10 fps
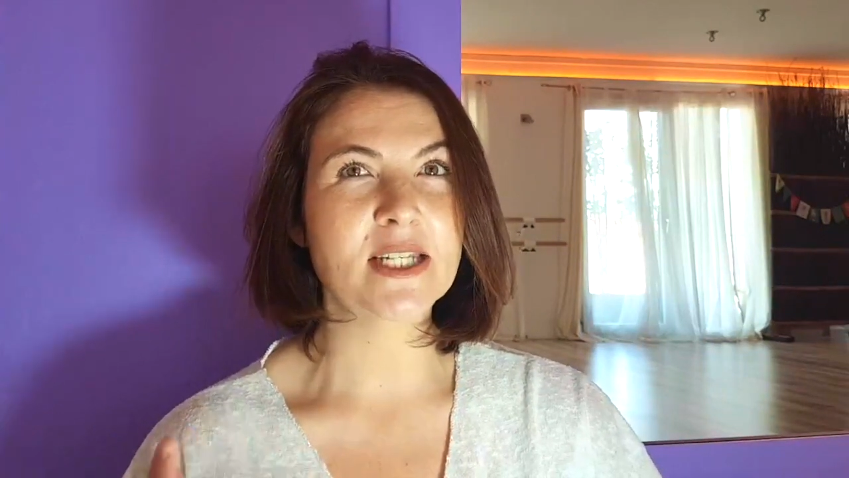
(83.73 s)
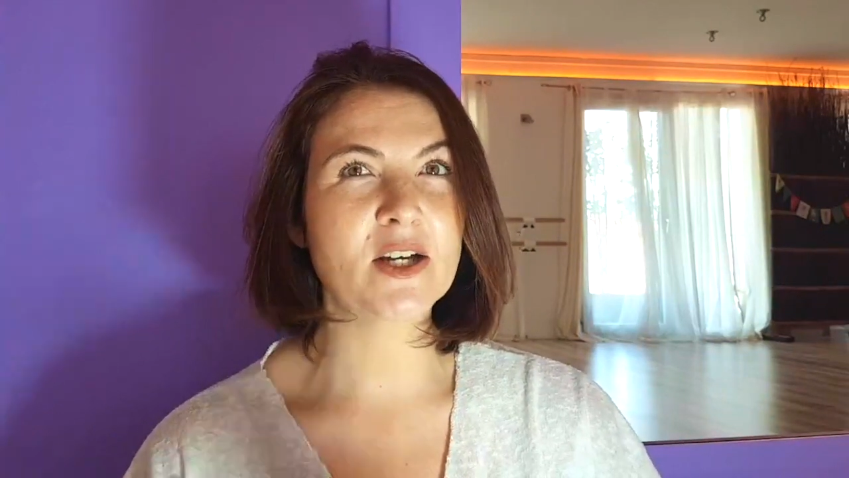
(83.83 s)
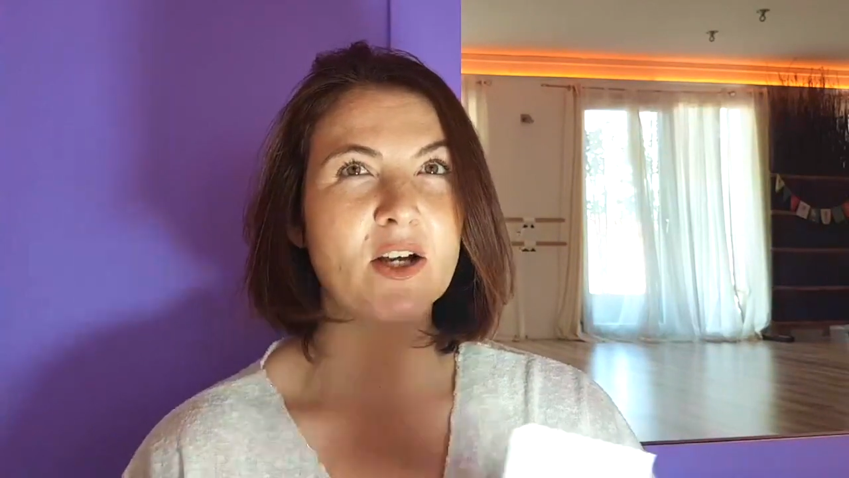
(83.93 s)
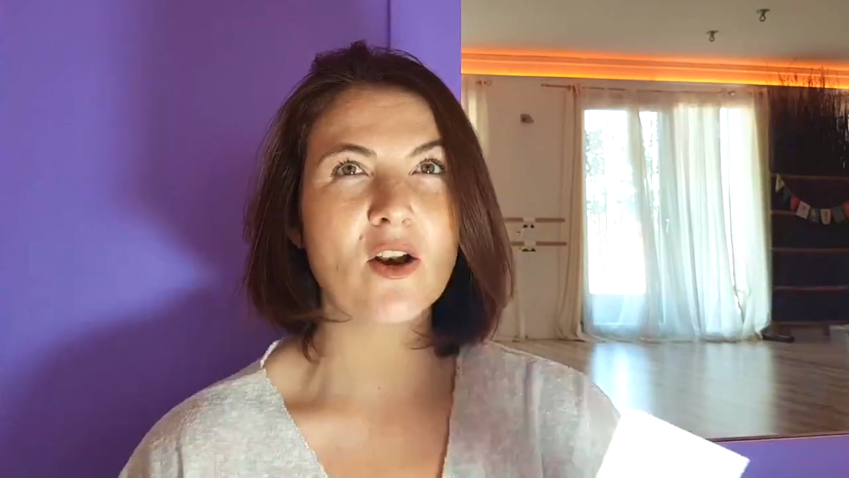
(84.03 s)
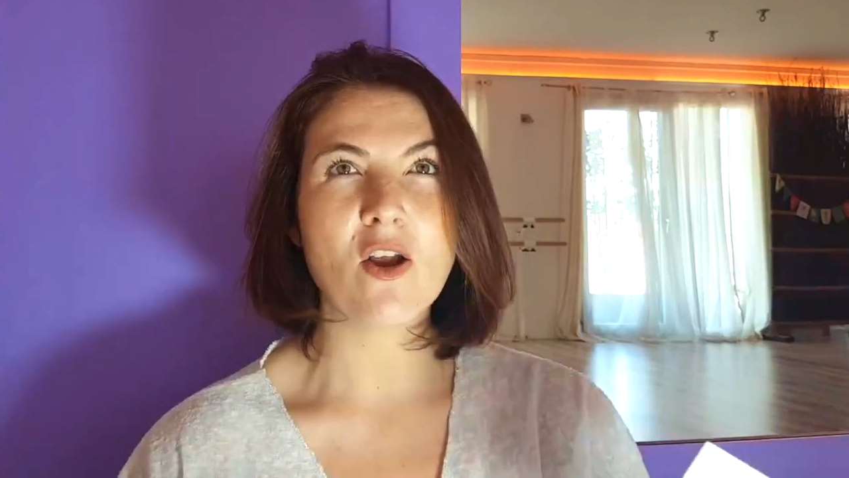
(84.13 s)

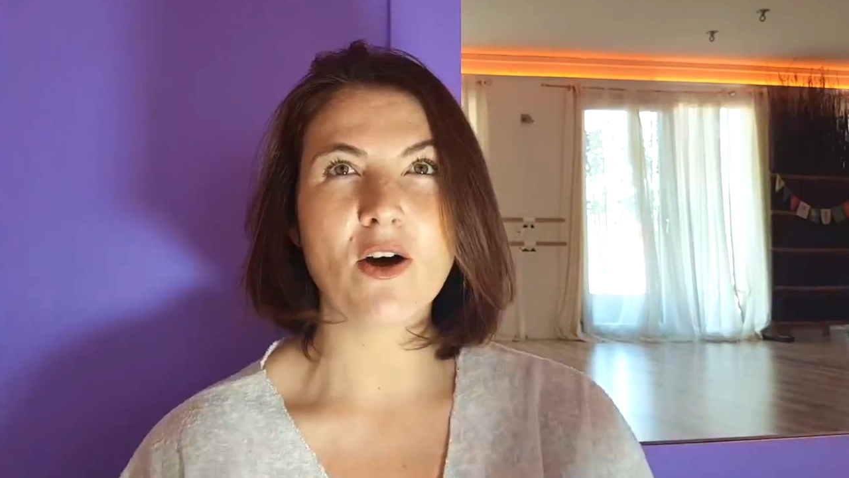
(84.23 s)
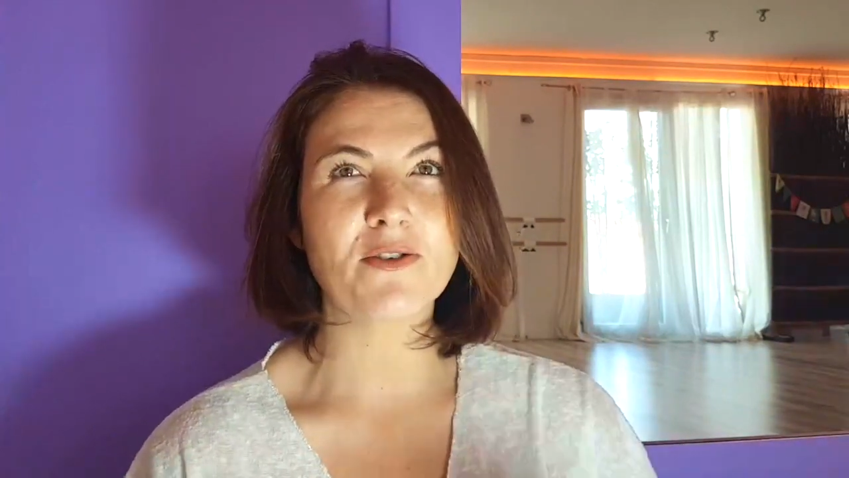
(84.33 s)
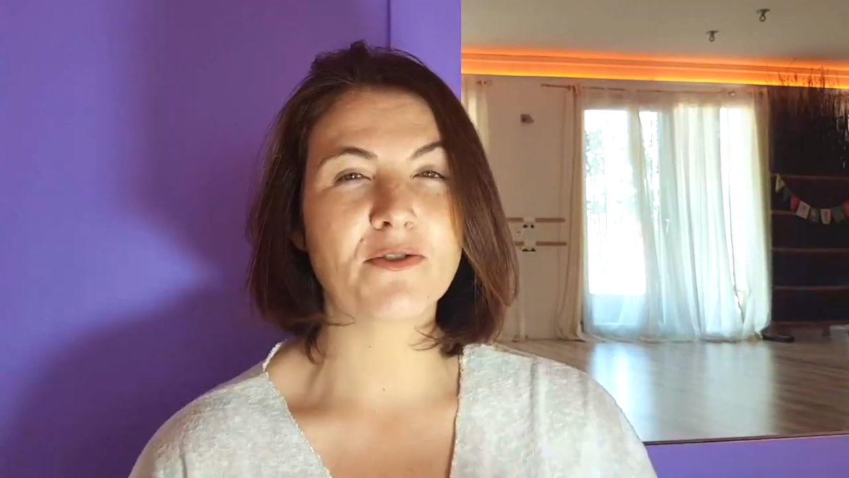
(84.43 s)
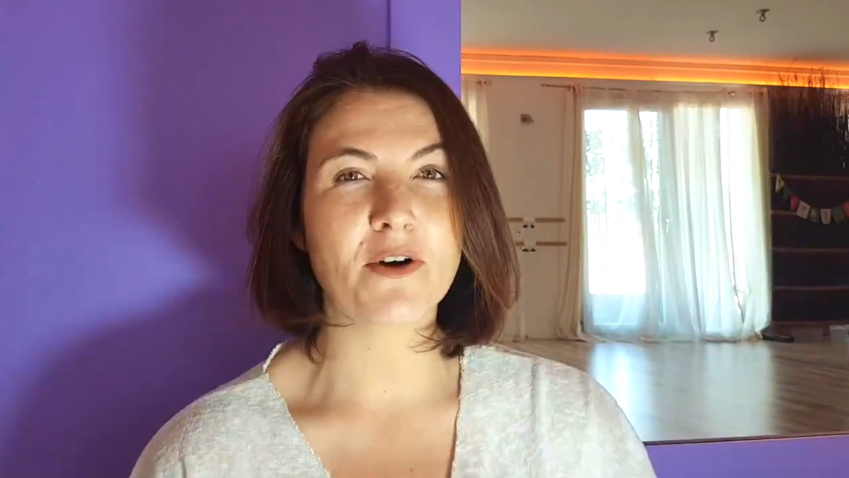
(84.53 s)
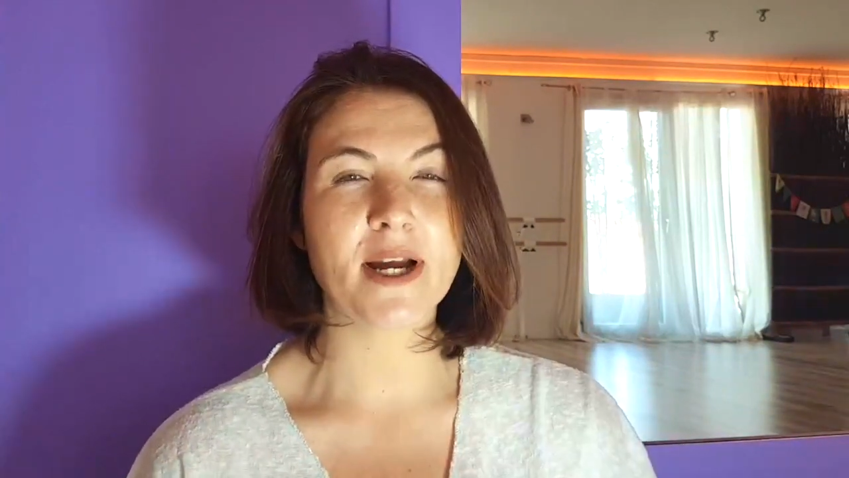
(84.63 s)
see a lot
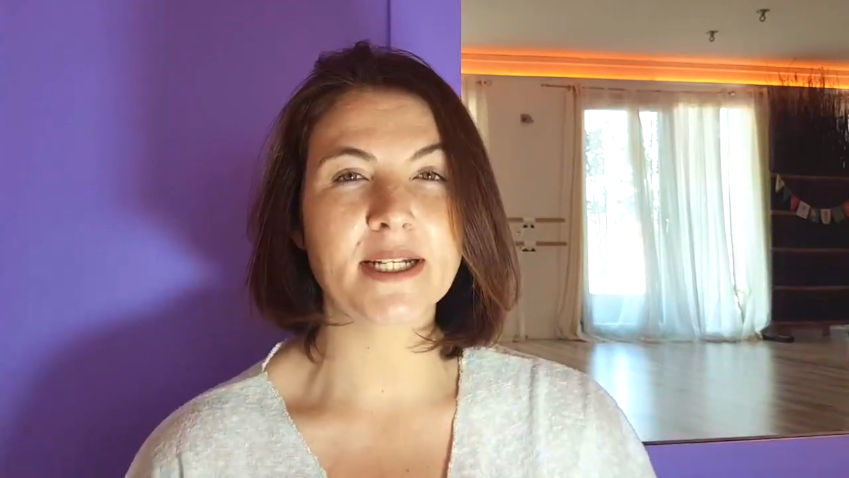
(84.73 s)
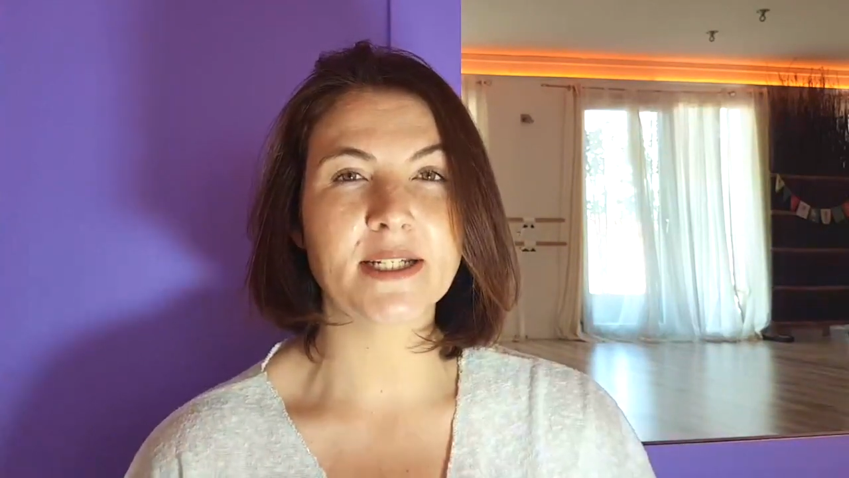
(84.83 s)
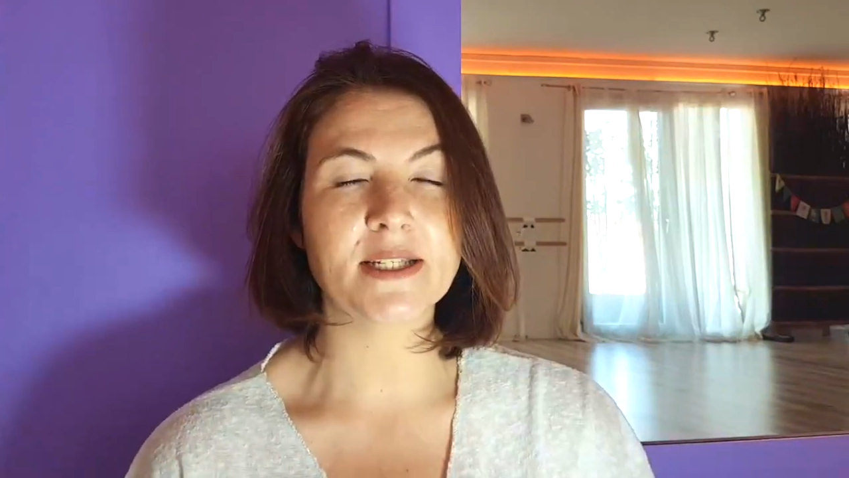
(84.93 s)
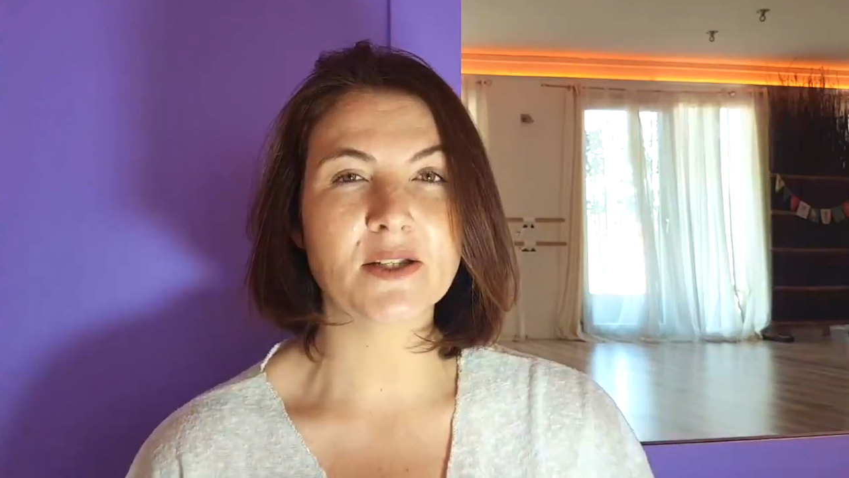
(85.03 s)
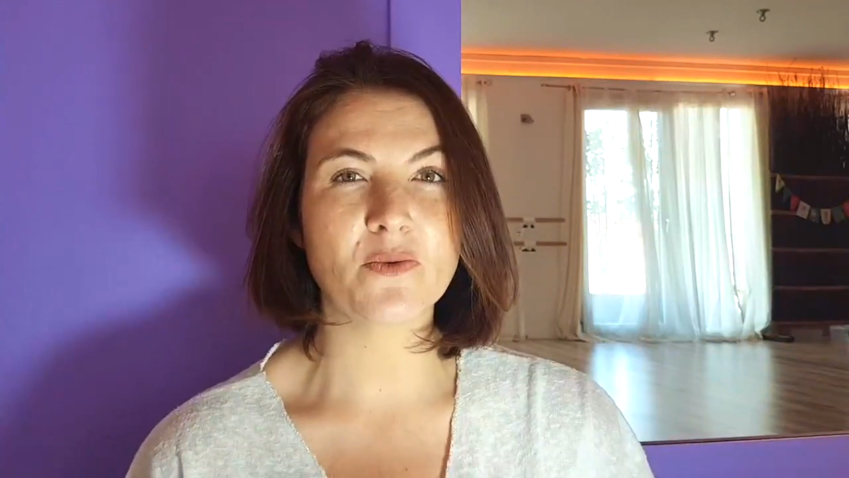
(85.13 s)
of varieties.